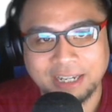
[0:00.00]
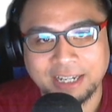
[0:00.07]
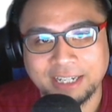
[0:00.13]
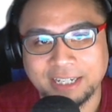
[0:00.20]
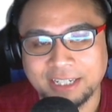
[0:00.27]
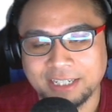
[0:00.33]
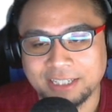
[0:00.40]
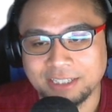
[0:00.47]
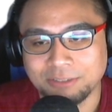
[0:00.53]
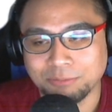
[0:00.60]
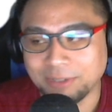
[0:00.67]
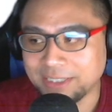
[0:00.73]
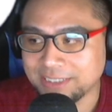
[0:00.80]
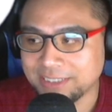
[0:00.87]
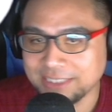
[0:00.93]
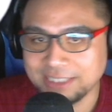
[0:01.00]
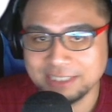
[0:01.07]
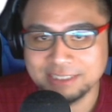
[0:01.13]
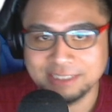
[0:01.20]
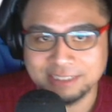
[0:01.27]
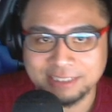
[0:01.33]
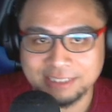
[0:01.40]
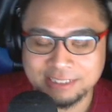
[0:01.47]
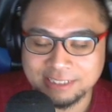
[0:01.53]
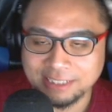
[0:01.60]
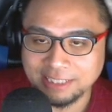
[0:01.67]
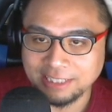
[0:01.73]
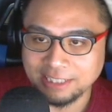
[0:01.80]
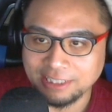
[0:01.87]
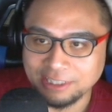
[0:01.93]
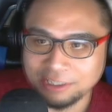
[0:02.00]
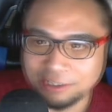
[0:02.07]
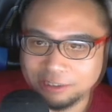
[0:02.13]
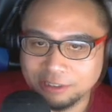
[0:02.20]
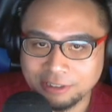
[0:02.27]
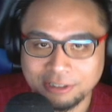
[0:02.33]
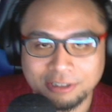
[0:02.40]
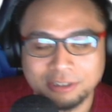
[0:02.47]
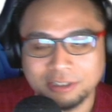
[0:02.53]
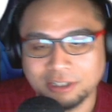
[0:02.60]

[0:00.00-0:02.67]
and when you see consistency in your